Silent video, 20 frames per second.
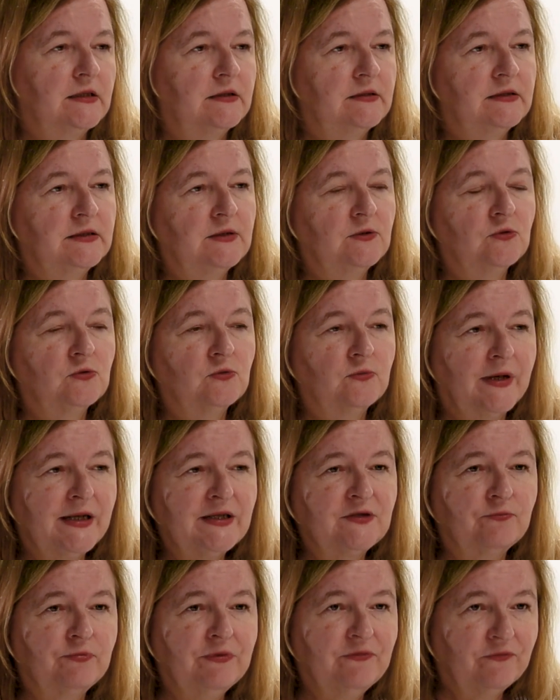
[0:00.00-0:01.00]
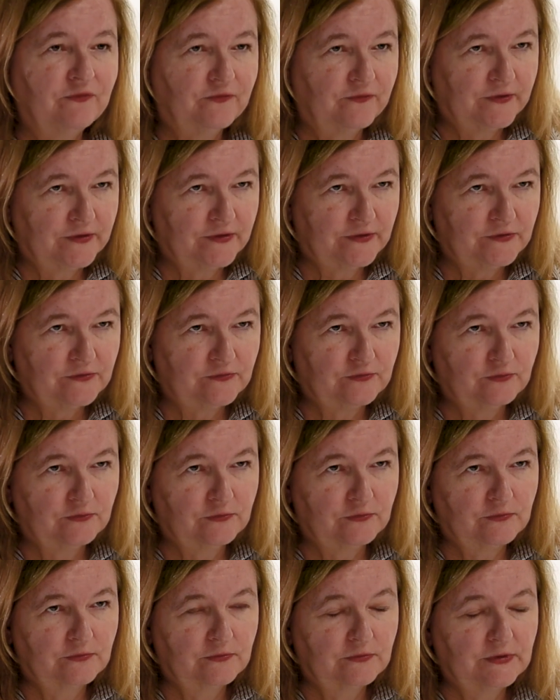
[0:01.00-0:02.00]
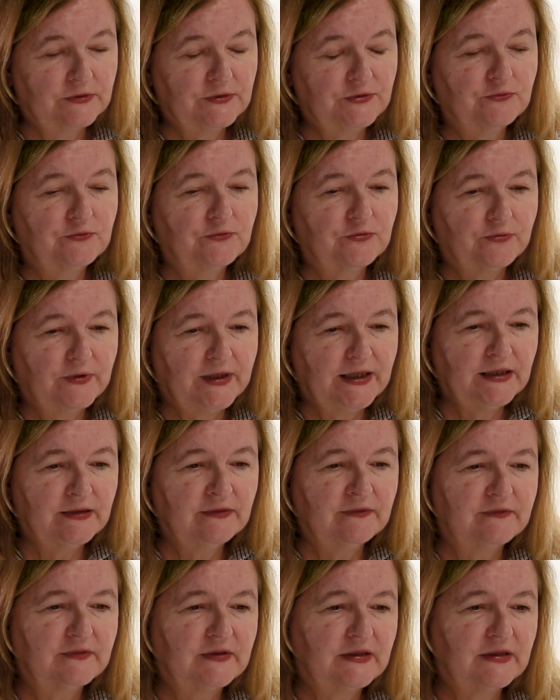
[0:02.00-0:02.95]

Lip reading: they always refer to Ukraine